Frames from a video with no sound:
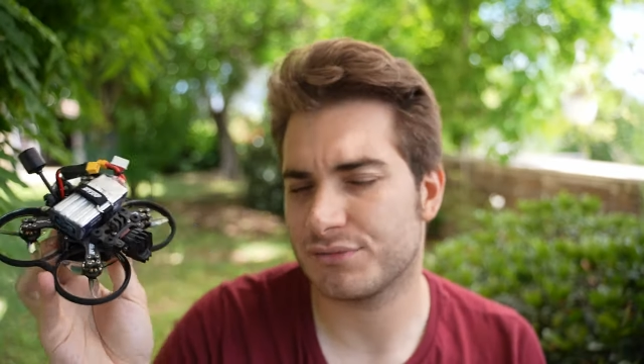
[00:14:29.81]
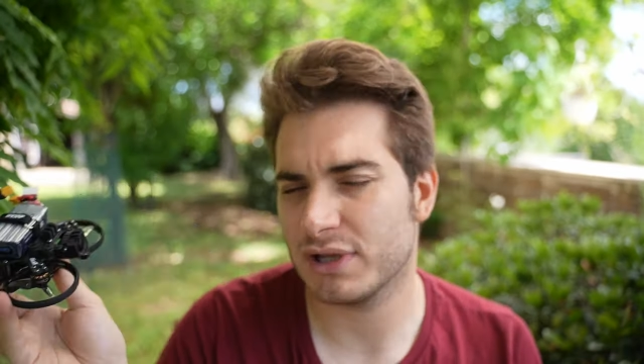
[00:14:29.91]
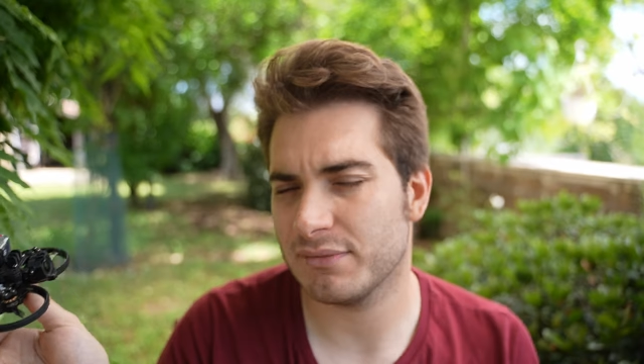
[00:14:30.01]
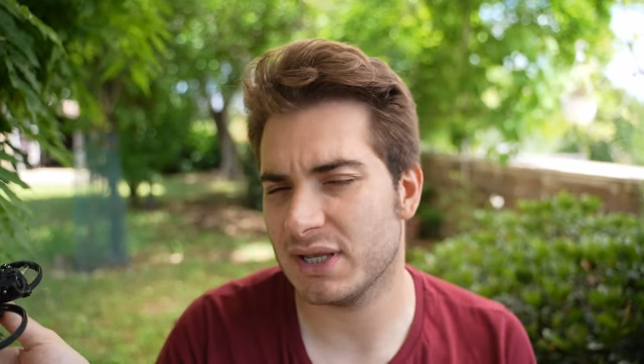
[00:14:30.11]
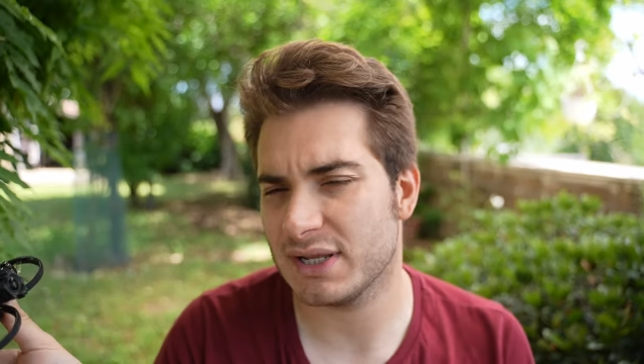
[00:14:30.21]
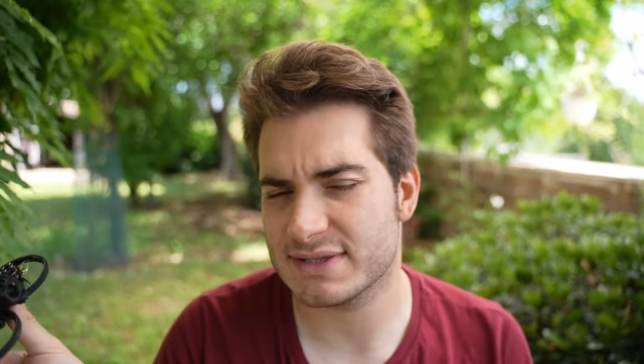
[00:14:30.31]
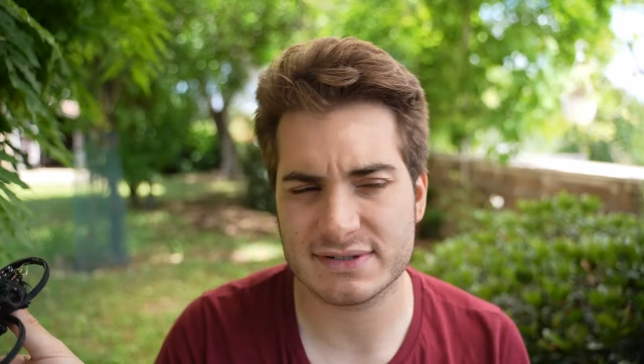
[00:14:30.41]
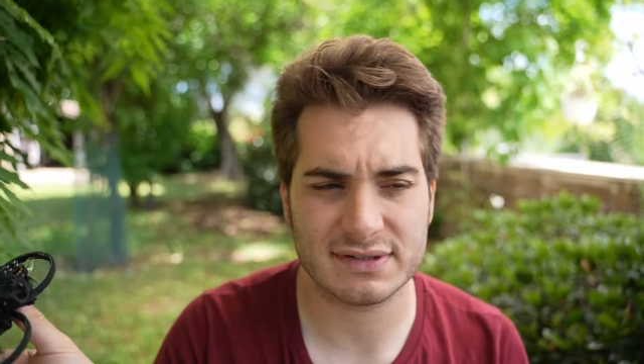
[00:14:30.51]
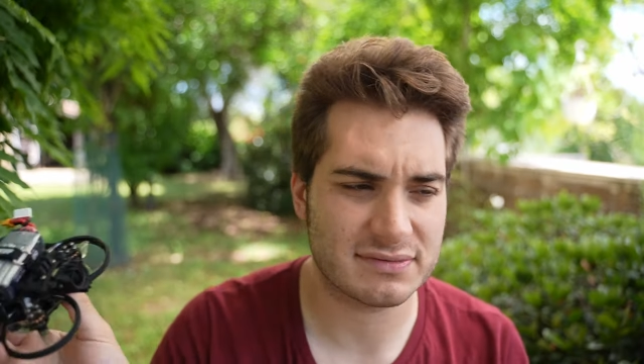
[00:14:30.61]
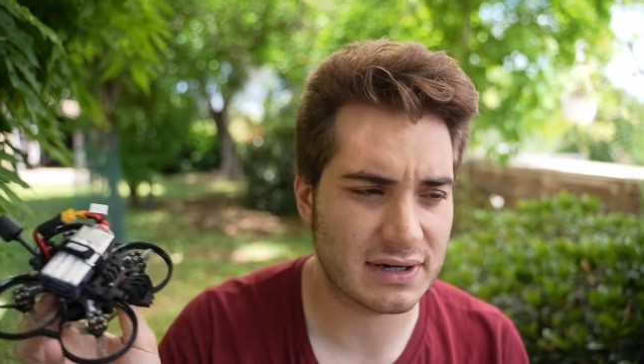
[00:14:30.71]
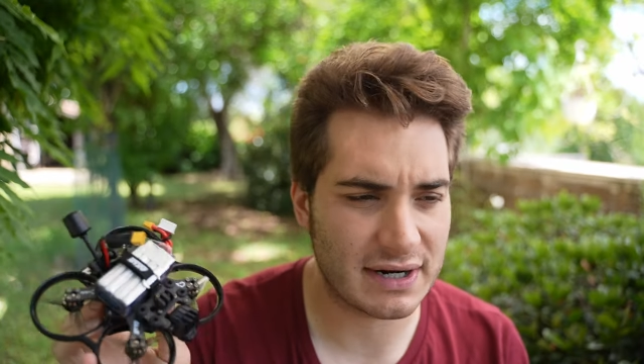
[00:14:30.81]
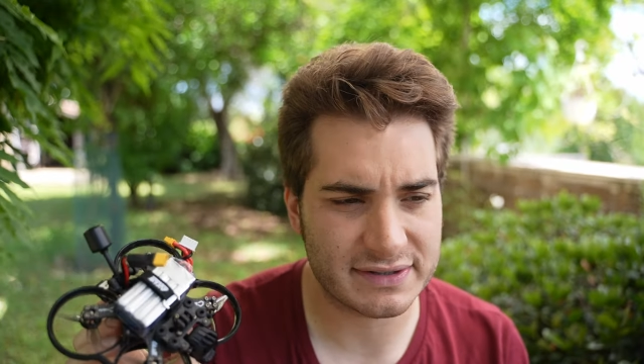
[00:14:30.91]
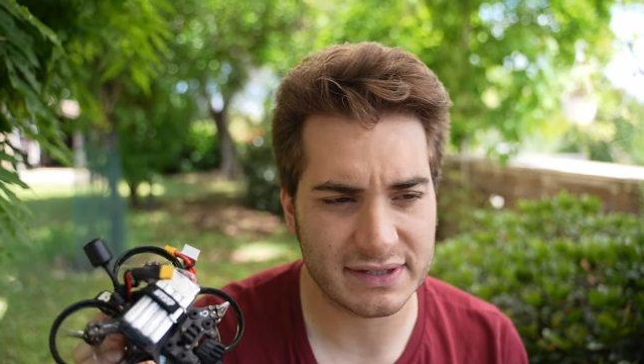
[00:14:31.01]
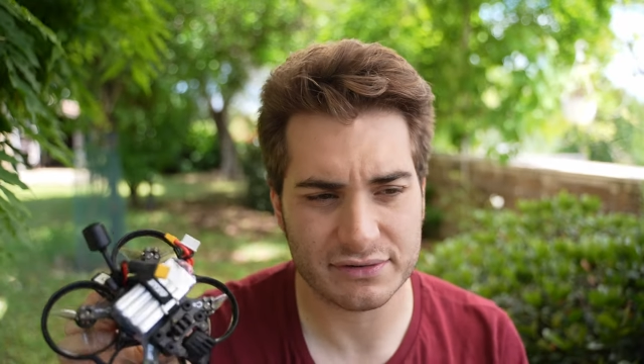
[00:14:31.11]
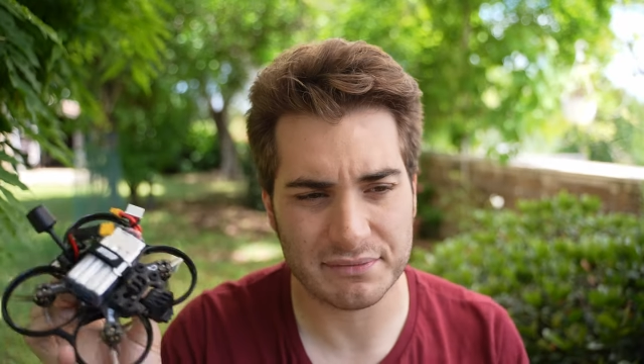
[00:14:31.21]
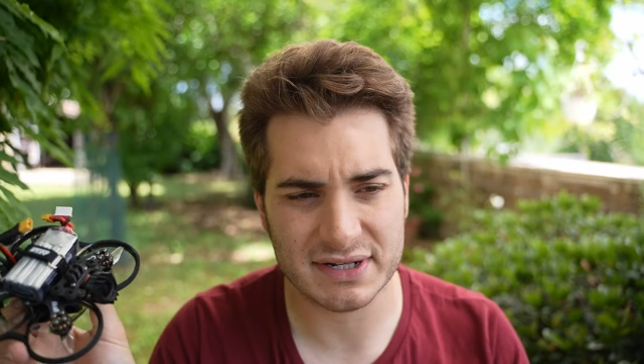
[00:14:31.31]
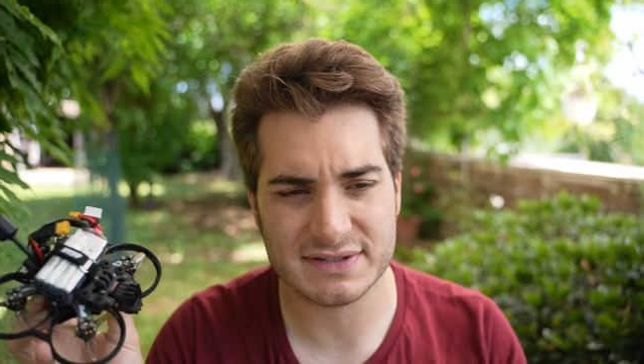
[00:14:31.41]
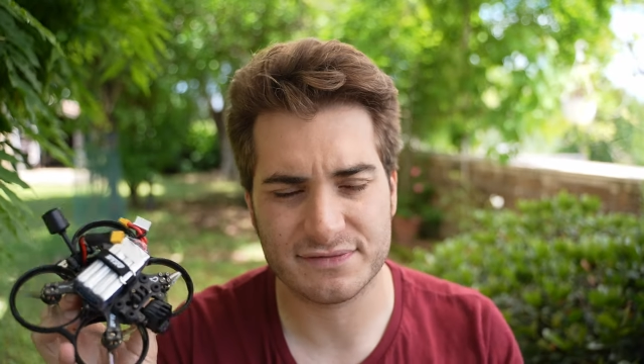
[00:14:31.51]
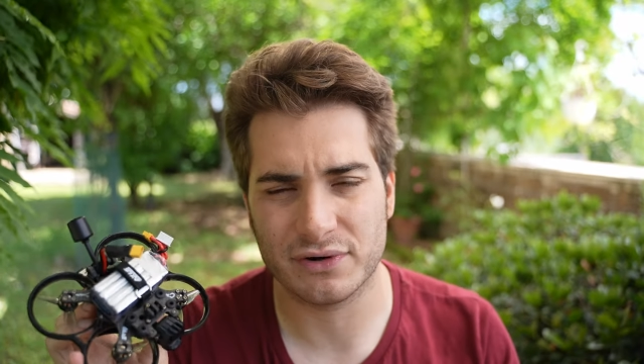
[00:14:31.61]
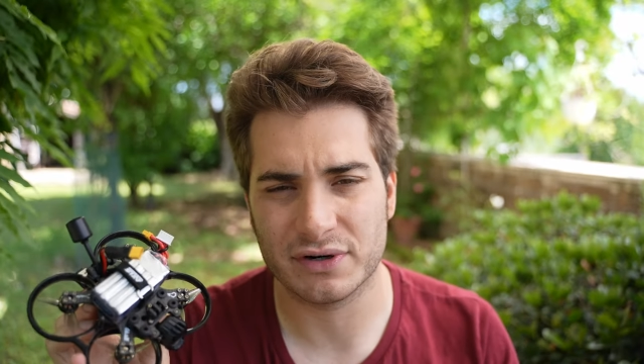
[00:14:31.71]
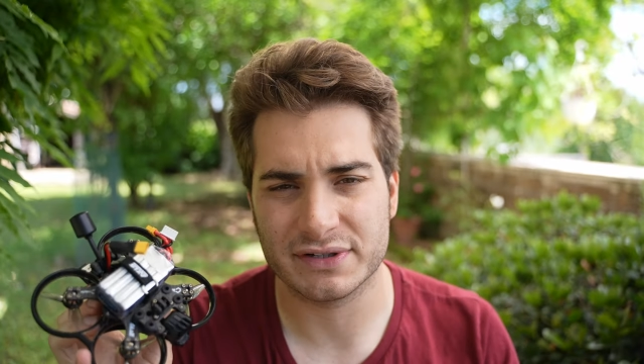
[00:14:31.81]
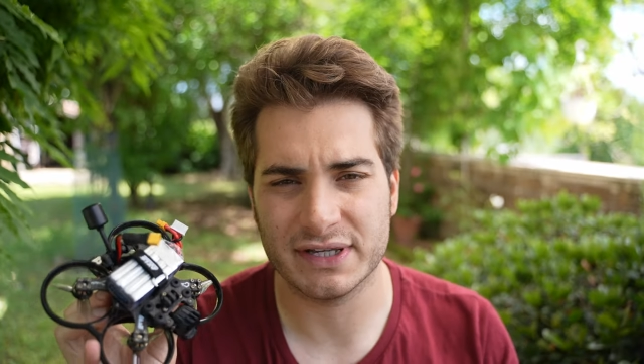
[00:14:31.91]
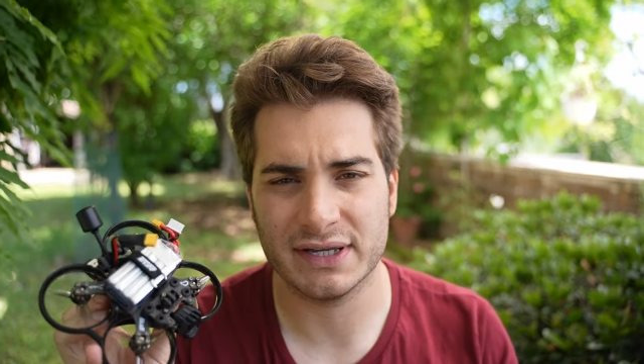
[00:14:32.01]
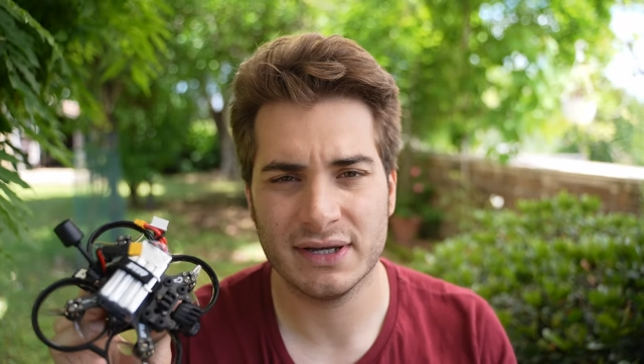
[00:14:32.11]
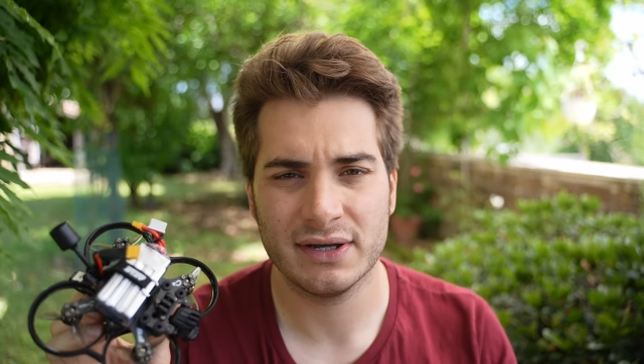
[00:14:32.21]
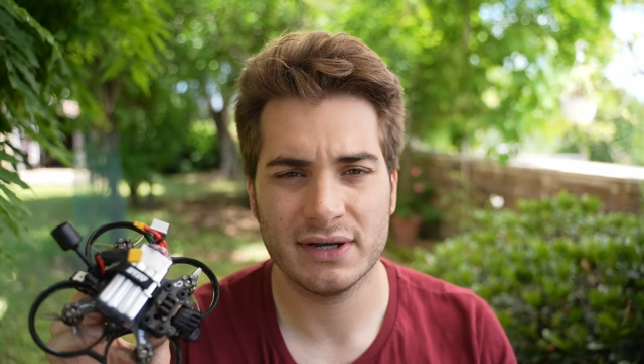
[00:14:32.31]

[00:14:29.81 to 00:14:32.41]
Three minutes 30, three minutes 40